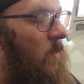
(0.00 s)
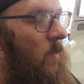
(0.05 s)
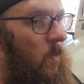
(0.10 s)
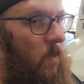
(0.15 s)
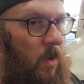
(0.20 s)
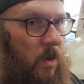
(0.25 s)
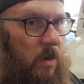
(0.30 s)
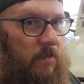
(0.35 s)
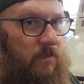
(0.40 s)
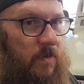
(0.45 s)

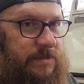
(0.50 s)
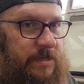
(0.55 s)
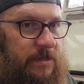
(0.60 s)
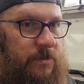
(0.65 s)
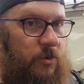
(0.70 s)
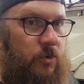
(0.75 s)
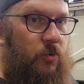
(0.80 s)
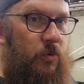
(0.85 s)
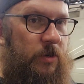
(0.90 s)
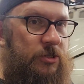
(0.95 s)
one of us,
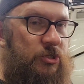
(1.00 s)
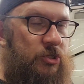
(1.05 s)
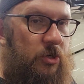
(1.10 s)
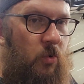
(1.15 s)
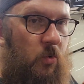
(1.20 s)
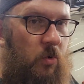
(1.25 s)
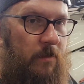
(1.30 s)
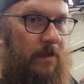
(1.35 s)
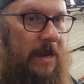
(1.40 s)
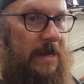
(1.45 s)
either Christian
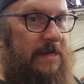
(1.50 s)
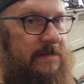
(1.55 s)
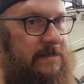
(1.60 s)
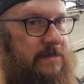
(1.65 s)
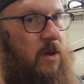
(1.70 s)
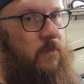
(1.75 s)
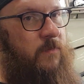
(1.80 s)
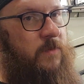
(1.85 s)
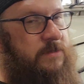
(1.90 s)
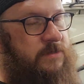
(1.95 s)
or
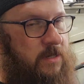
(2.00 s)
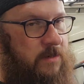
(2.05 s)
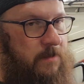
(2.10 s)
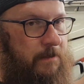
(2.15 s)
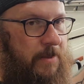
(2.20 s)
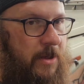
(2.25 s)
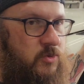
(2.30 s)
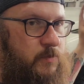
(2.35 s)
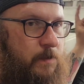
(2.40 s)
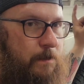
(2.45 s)
myself, is going to
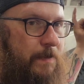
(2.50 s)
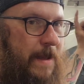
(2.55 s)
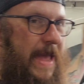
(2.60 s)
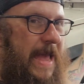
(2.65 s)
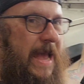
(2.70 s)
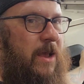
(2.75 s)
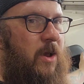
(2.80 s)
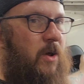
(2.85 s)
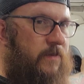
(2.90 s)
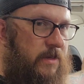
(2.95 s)
bounce
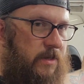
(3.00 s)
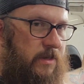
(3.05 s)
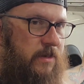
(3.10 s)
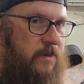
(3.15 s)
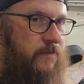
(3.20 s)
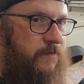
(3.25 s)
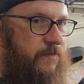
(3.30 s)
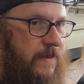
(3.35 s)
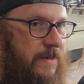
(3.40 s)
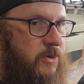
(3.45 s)
back onto the
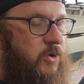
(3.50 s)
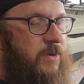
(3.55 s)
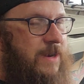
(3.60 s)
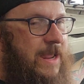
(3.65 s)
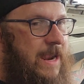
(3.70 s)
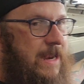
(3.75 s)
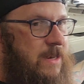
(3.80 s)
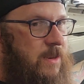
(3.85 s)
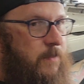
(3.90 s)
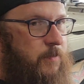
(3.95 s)
Defender
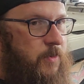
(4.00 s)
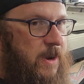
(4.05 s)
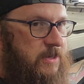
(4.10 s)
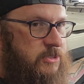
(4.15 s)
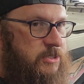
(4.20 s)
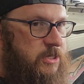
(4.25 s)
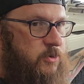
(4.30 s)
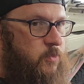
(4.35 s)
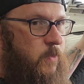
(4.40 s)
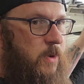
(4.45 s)
90
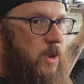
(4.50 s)
project.